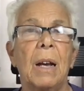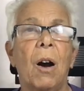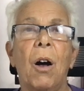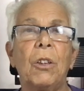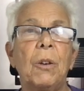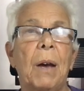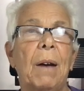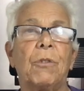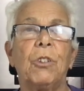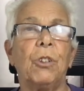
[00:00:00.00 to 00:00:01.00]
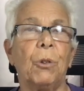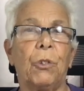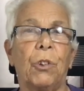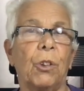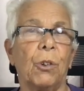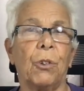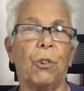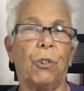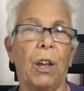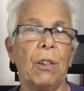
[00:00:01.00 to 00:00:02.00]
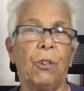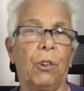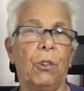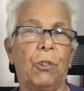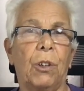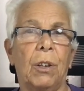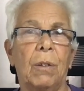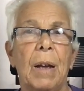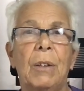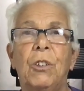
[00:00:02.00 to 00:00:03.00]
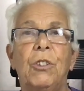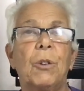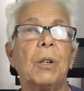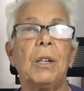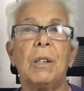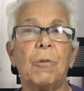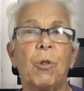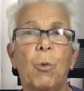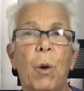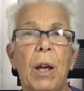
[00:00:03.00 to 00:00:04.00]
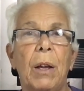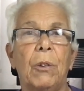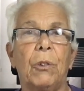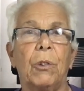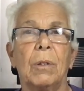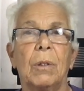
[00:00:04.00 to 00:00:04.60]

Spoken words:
All you have to do is to learn to say this easily and to do it in different ways.